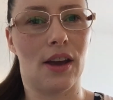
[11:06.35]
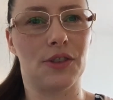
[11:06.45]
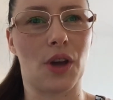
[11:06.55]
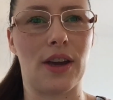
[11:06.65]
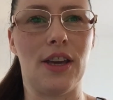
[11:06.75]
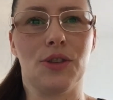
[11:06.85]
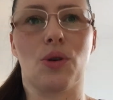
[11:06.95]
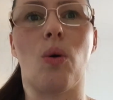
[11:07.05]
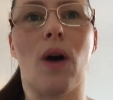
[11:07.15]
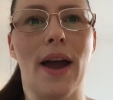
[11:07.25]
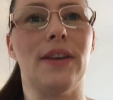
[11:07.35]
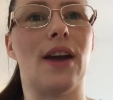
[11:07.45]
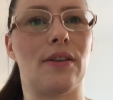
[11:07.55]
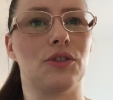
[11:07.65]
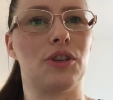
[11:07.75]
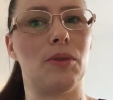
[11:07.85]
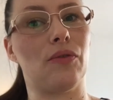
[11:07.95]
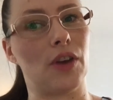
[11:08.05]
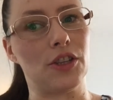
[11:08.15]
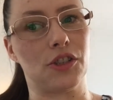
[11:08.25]
so he's quite young to be
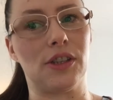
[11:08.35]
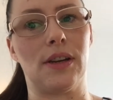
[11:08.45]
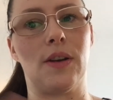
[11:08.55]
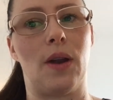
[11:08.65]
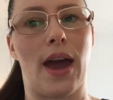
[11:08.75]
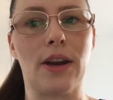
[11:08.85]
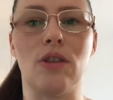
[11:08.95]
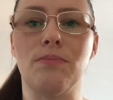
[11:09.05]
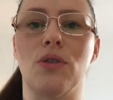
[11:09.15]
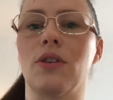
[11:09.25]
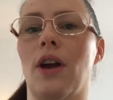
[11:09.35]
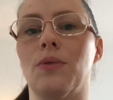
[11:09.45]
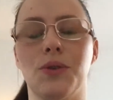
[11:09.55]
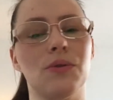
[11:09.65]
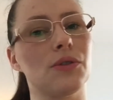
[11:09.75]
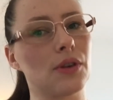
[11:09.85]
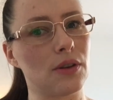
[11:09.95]
featured in an adult book, and I was sort of